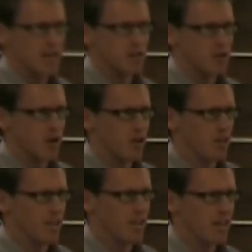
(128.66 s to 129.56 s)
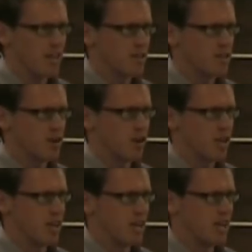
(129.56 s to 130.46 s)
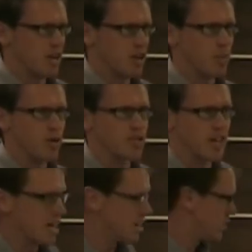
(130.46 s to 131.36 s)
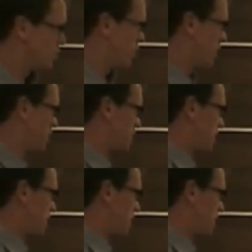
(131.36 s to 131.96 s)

get to know the personalities around the